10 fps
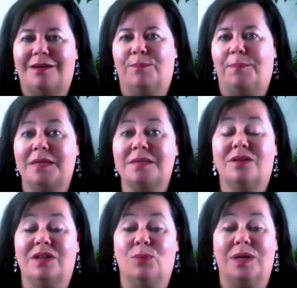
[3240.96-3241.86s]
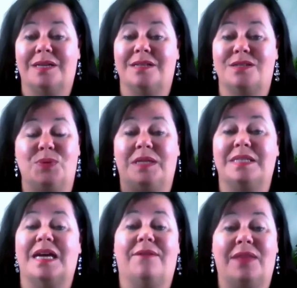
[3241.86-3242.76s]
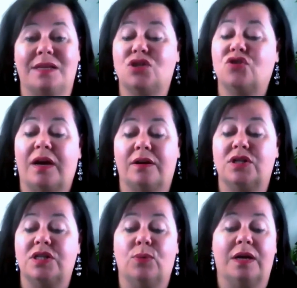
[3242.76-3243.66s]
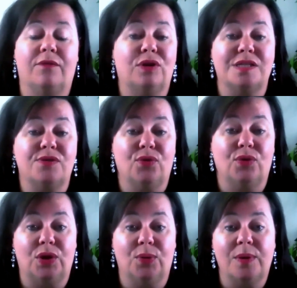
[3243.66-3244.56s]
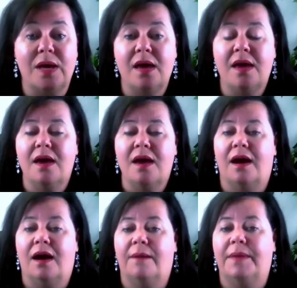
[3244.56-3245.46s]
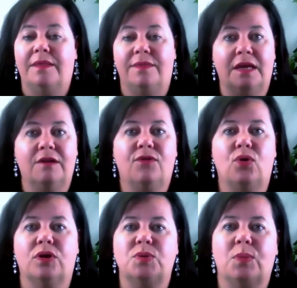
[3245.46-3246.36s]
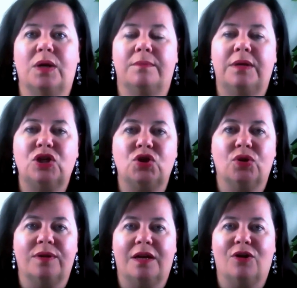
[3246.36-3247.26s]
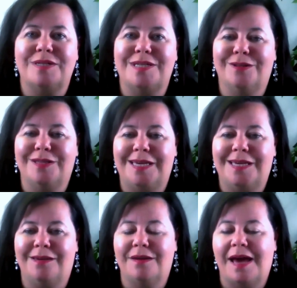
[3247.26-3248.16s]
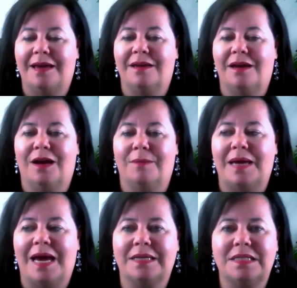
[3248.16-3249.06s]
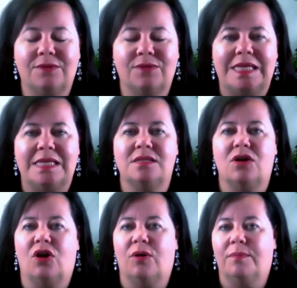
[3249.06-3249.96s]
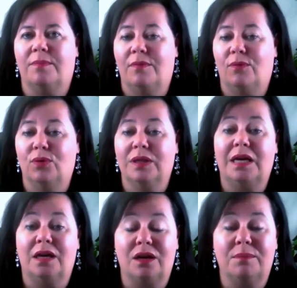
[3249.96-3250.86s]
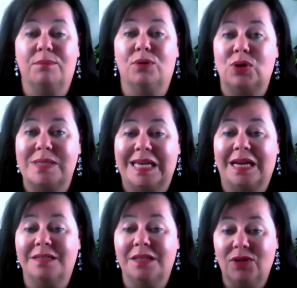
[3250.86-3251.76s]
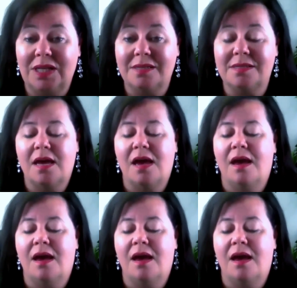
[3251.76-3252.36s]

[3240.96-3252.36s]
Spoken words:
and basically what it is, you need to have that strategy, whatever it is for you. And then, of course, we want to make sure that our daily activities are really income-producing activities.